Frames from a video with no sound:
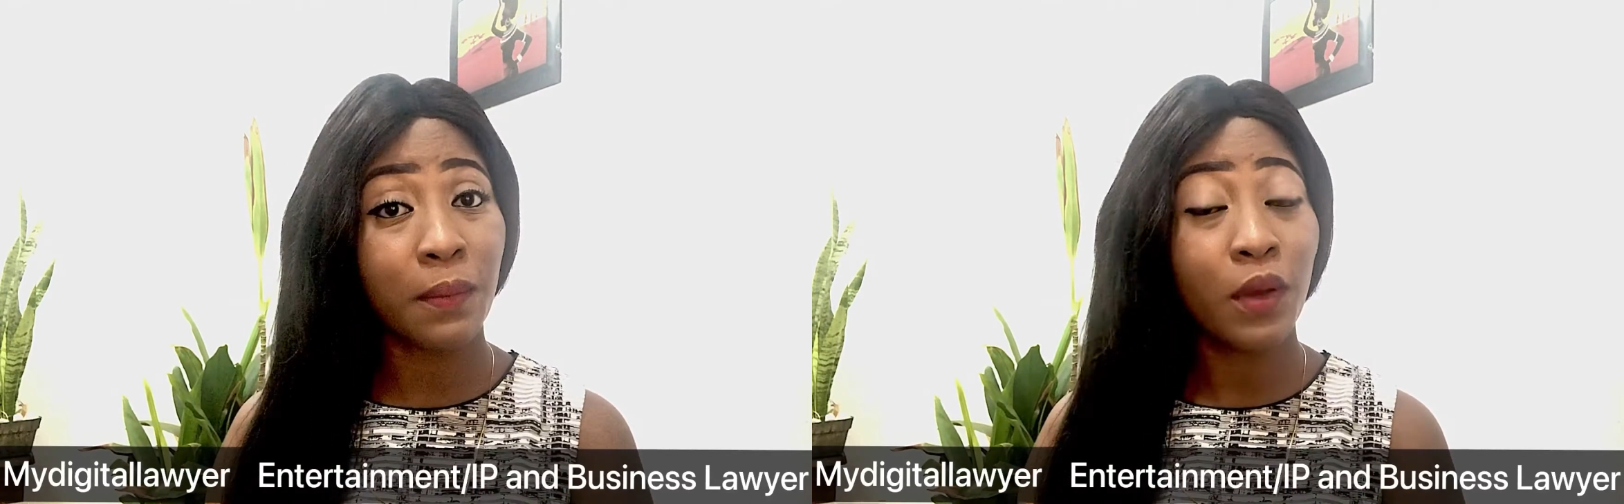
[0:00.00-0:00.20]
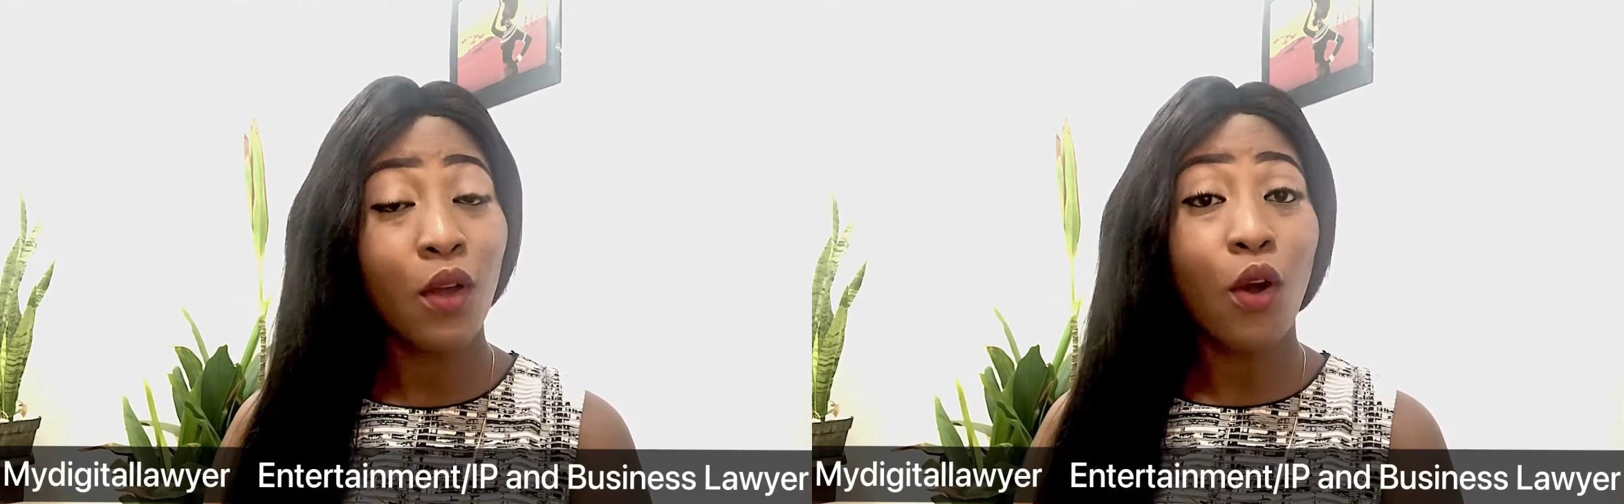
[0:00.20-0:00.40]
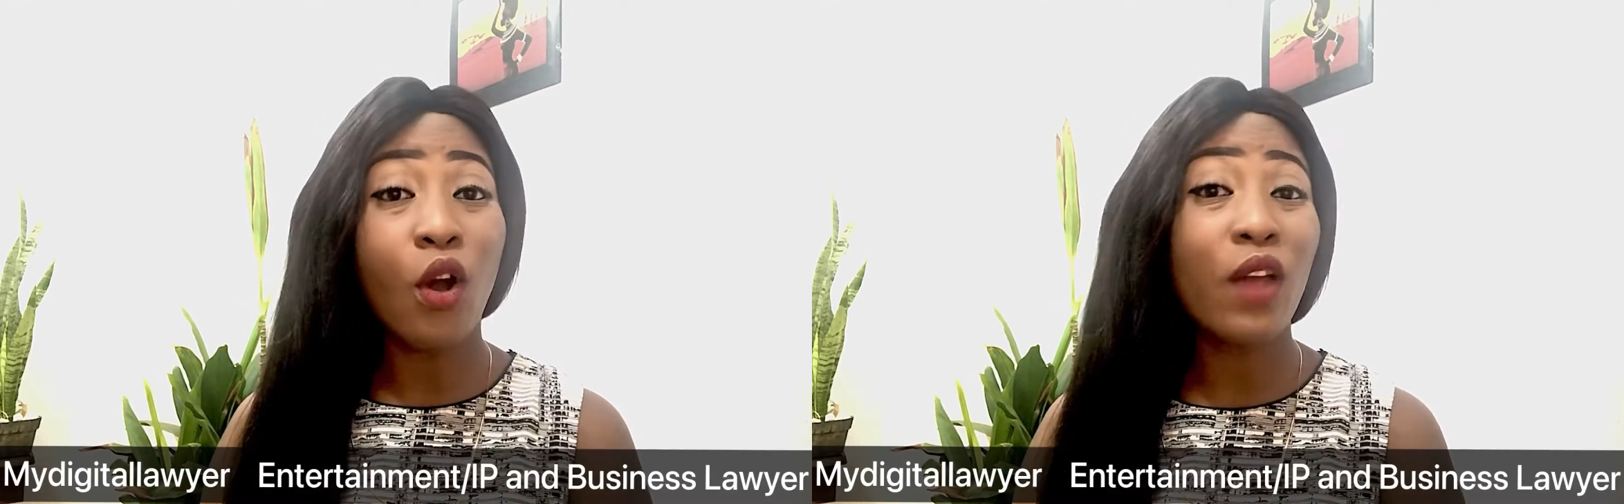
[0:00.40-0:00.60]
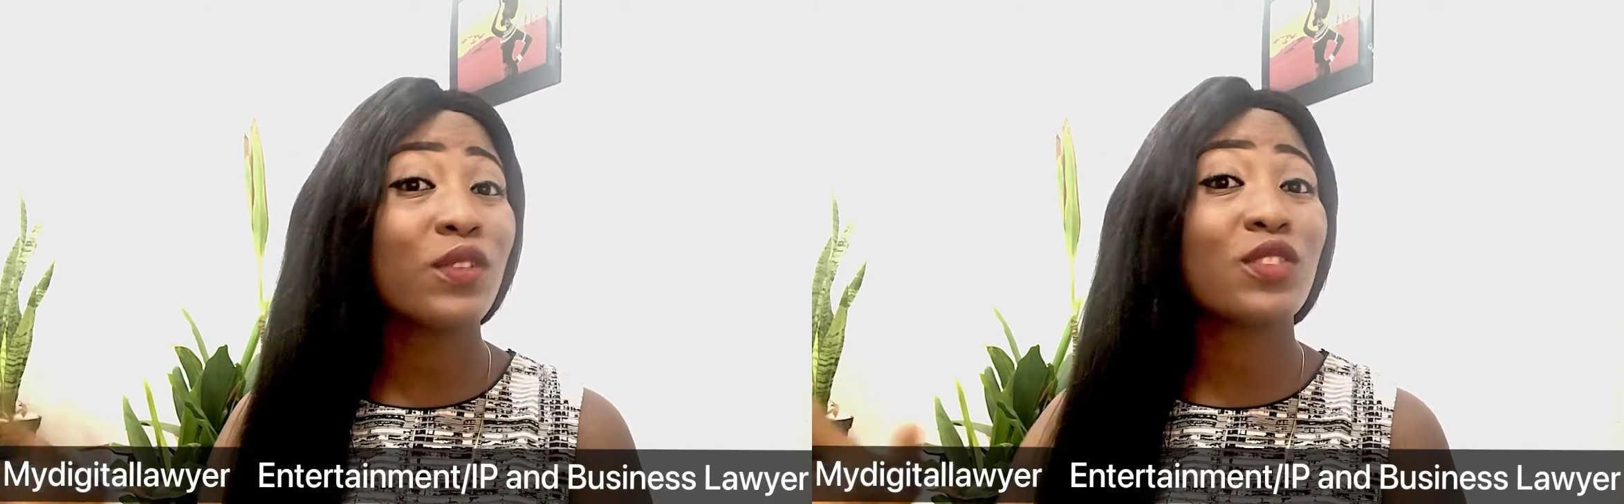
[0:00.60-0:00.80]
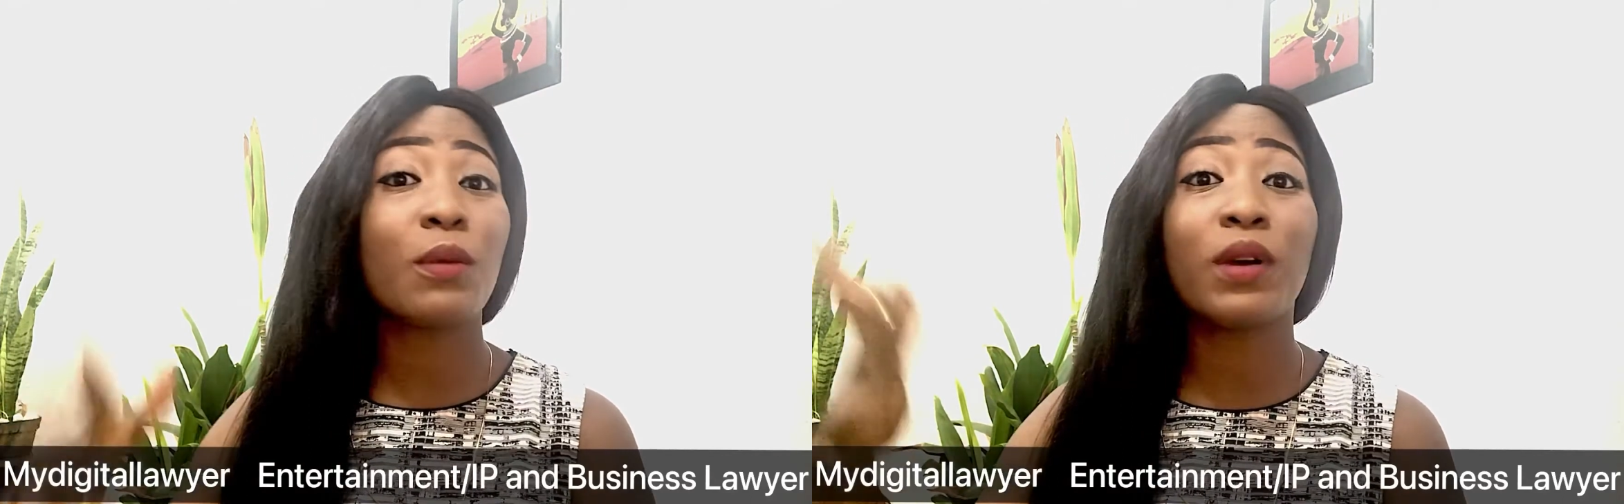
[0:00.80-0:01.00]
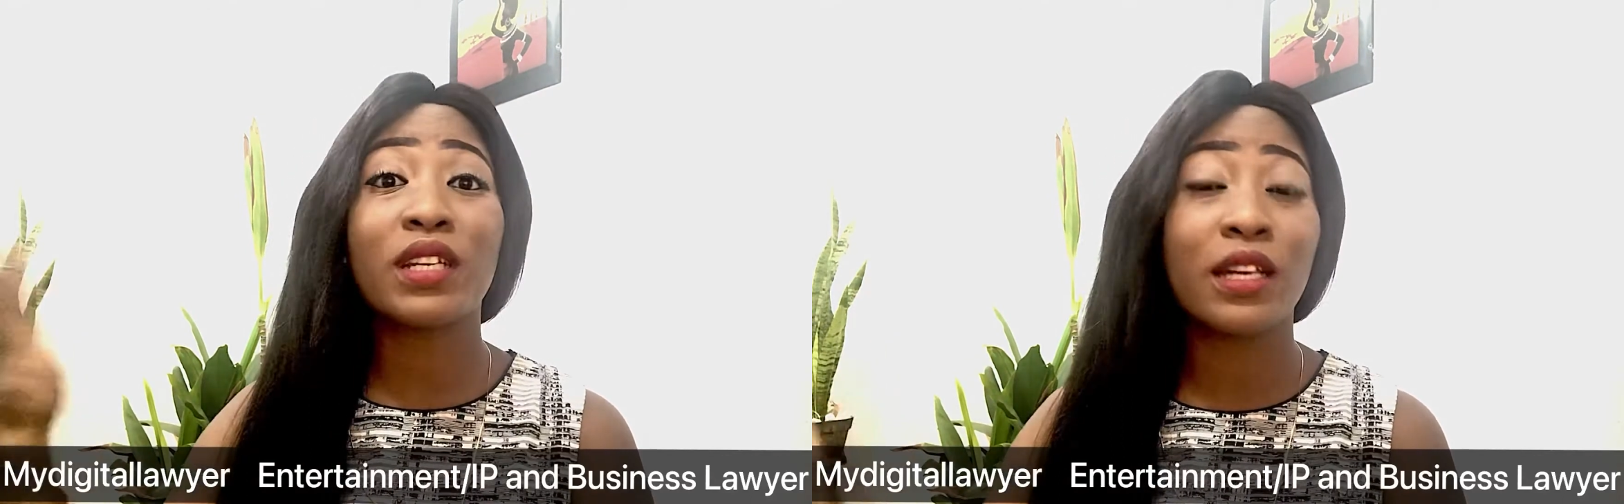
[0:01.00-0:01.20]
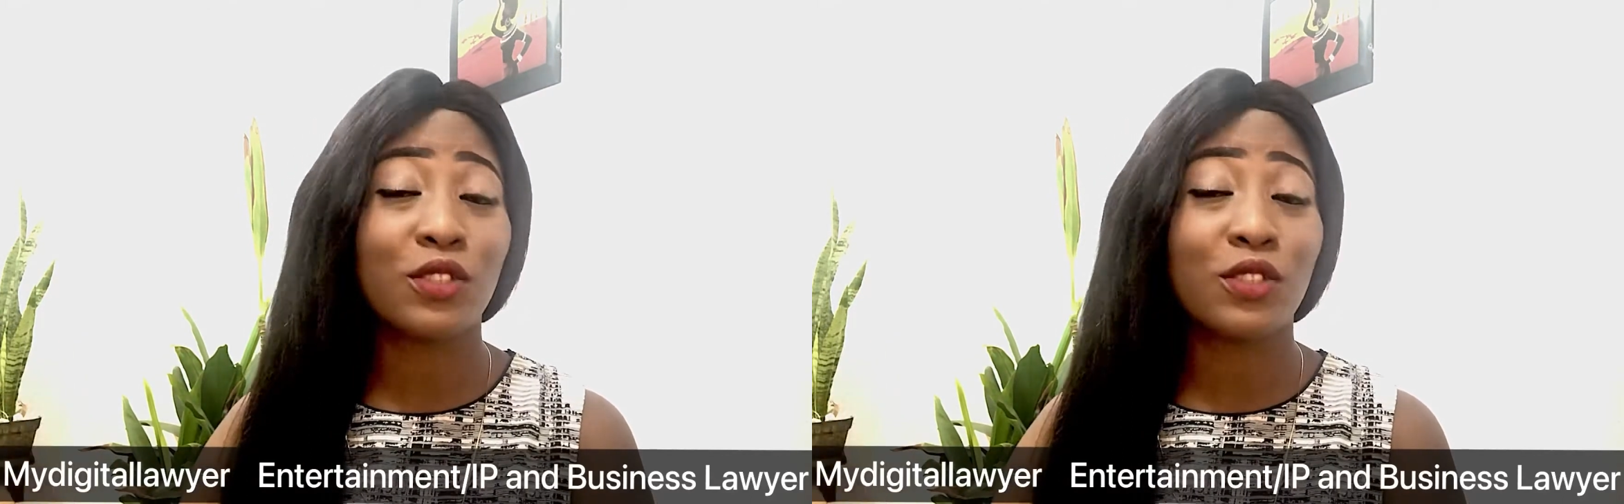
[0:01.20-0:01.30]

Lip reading: or even somebody else, your